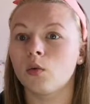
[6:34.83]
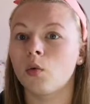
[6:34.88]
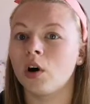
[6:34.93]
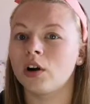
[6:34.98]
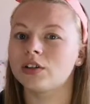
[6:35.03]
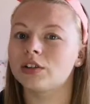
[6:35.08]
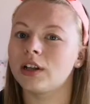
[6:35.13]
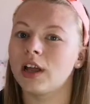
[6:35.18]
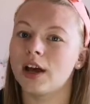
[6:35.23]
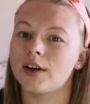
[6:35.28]

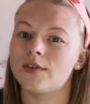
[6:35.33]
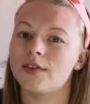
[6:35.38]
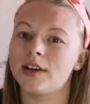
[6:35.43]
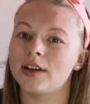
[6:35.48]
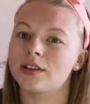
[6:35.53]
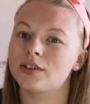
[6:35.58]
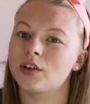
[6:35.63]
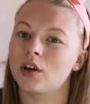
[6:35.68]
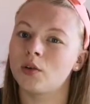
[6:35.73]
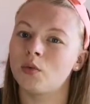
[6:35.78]
watch
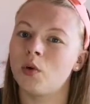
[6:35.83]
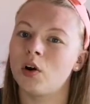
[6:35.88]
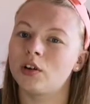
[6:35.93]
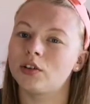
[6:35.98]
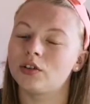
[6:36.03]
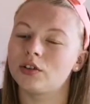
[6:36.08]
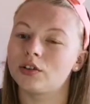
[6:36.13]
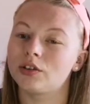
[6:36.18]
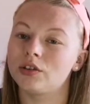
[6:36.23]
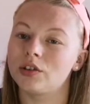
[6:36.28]
Netflix or
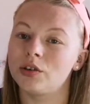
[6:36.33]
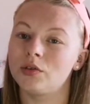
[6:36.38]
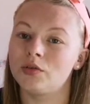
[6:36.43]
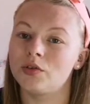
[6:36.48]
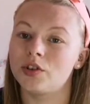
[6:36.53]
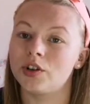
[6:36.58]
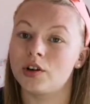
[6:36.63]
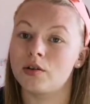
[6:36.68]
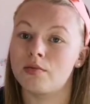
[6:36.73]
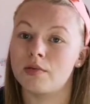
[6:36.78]
watch
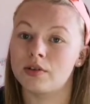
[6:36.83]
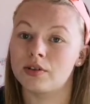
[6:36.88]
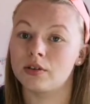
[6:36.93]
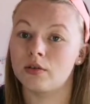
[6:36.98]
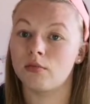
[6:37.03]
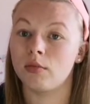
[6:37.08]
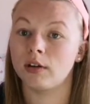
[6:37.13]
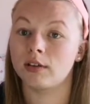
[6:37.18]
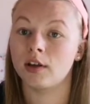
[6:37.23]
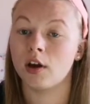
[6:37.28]
YouTube or
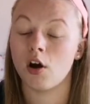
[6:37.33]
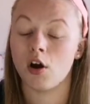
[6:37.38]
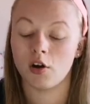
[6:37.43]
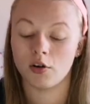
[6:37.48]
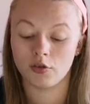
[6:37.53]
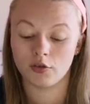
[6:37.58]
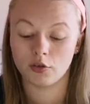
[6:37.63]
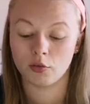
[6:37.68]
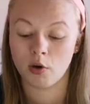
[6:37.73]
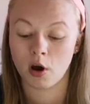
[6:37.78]
something like that,
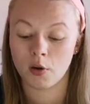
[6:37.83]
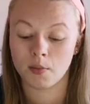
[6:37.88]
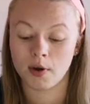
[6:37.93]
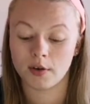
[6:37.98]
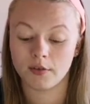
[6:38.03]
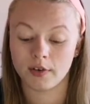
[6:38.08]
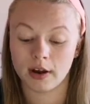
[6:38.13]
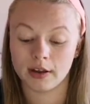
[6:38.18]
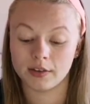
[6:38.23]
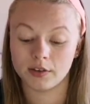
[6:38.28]
or just go out with
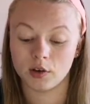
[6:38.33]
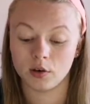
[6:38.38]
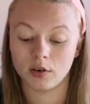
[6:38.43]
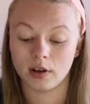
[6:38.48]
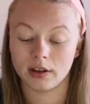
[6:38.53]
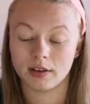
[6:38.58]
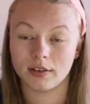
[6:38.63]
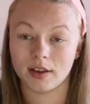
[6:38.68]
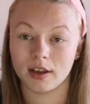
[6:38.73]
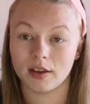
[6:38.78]
my friends. So
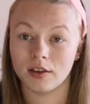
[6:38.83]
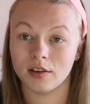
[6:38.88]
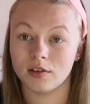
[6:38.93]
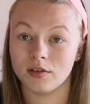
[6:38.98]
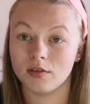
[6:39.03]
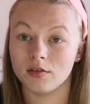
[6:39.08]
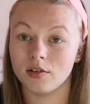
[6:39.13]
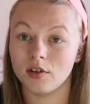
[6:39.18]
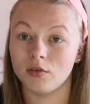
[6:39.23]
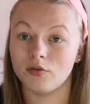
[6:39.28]
like they
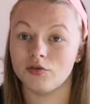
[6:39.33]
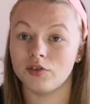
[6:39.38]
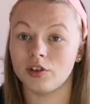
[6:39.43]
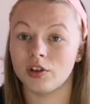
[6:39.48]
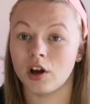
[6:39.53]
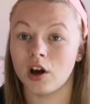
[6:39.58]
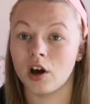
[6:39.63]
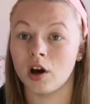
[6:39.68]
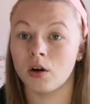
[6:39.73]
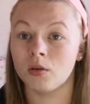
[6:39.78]

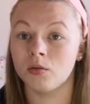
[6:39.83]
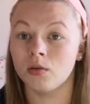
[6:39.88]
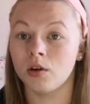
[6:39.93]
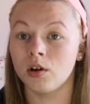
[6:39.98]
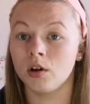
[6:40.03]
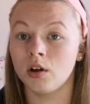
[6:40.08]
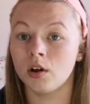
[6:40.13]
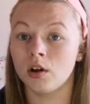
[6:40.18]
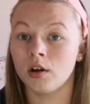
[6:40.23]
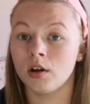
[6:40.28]
usually know,
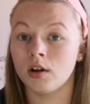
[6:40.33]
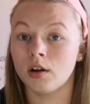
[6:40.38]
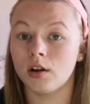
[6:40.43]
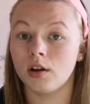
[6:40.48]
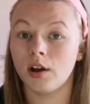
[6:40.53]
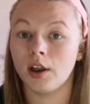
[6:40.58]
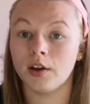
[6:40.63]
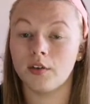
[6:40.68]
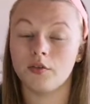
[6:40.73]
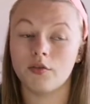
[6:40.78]

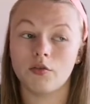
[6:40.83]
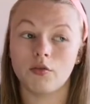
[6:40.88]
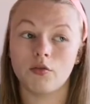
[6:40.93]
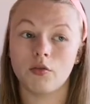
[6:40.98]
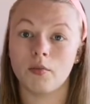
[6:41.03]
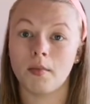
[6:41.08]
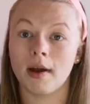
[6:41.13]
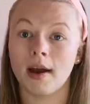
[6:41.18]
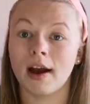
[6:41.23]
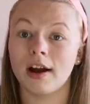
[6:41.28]
like
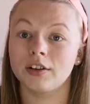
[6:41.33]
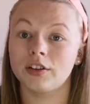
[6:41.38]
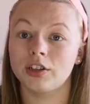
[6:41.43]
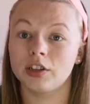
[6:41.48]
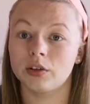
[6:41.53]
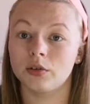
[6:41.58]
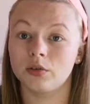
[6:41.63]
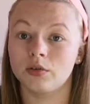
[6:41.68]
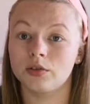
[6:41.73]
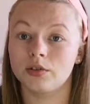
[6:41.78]
from my
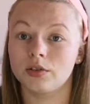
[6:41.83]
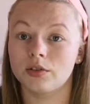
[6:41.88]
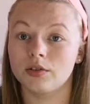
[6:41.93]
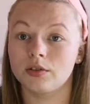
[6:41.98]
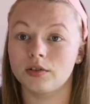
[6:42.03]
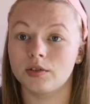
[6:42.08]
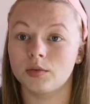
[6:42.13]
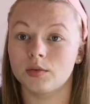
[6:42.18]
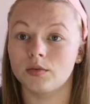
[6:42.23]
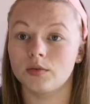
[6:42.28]
attitude,
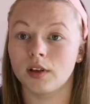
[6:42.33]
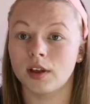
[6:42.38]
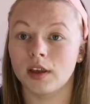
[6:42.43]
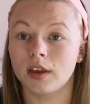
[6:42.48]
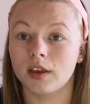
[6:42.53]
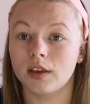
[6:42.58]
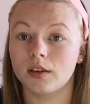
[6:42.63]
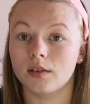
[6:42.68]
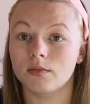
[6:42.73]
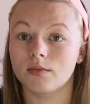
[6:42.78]

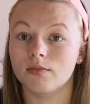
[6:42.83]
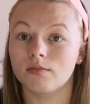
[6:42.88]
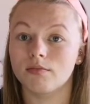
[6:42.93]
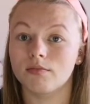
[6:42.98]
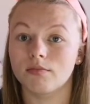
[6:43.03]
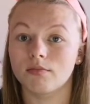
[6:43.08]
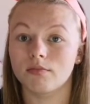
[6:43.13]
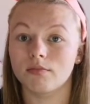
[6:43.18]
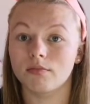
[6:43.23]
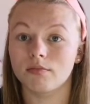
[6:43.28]
like
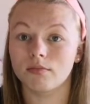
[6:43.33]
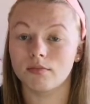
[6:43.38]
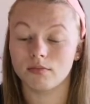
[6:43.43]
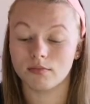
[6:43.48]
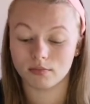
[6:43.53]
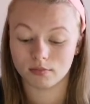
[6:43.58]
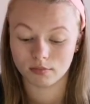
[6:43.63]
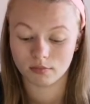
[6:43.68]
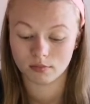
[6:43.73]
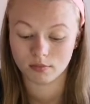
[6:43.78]

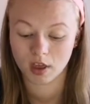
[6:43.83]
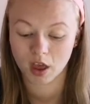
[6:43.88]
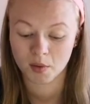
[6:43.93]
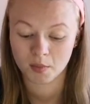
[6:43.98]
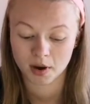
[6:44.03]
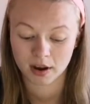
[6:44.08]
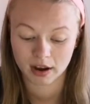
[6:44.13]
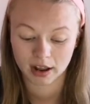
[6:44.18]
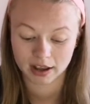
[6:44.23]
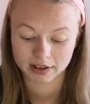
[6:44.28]
how
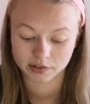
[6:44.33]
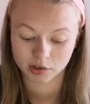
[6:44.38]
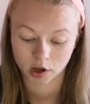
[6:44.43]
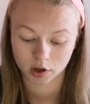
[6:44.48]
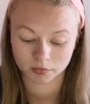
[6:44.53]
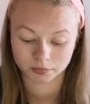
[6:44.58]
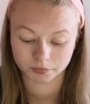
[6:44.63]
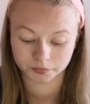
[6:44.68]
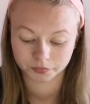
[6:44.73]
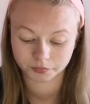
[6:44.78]
my day has
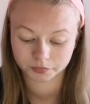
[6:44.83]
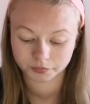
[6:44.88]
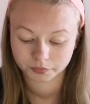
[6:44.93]
gone.